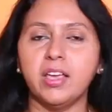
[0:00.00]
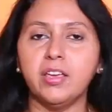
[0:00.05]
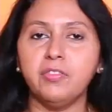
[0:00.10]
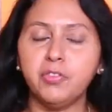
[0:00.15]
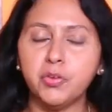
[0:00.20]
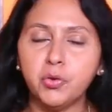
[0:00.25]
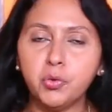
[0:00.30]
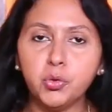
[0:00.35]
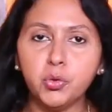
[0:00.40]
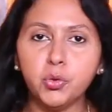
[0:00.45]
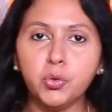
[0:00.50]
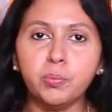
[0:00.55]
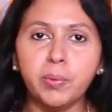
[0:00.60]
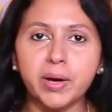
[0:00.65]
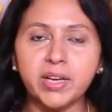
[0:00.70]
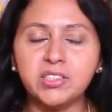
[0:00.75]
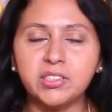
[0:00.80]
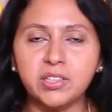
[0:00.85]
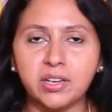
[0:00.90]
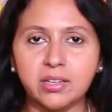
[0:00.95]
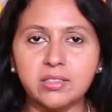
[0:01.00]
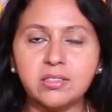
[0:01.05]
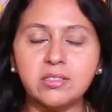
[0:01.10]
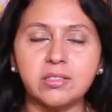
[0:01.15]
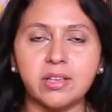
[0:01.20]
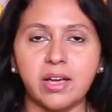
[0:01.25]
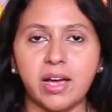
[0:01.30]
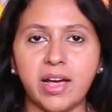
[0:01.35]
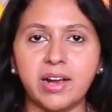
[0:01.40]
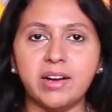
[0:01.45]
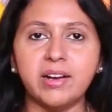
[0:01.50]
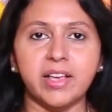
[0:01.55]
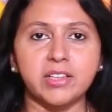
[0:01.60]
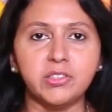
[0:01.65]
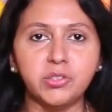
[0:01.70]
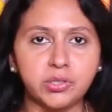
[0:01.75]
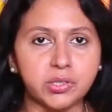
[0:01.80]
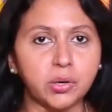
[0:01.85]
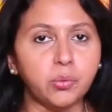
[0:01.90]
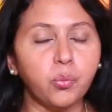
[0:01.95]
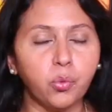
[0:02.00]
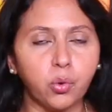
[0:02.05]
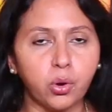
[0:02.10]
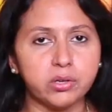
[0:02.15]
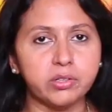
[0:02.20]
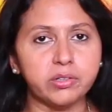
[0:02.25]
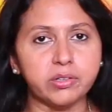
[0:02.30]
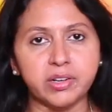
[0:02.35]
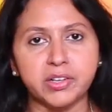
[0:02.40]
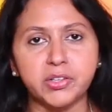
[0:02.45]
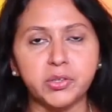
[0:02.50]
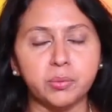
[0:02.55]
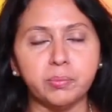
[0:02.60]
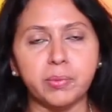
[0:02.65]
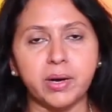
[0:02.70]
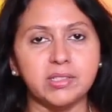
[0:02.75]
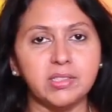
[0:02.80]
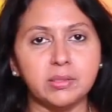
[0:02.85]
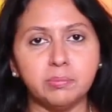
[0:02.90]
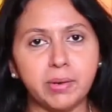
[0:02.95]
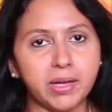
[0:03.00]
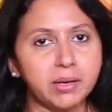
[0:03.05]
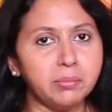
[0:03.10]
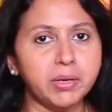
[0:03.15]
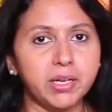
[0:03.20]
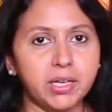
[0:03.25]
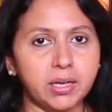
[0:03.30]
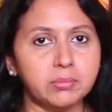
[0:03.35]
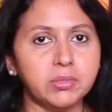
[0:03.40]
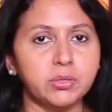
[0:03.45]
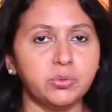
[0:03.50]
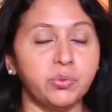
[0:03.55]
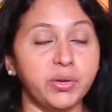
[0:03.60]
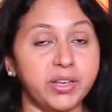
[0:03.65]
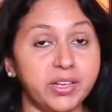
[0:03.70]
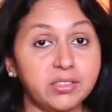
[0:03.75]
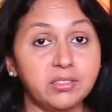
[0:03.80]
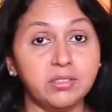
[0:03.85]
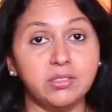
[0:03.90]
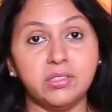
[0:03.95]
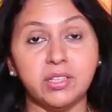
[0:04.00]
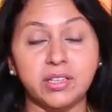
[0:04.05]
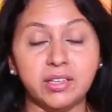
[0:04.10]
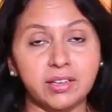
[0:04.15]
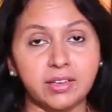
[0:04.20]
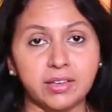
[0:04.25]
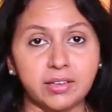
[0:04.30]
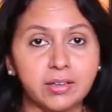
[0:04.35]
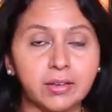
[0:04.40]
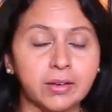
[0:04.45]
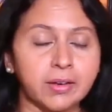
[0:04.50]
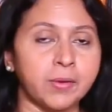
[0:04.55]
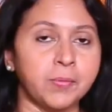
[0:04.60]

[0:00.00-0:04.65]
If you do by chance add extra water and your marzipan becomes very sticky,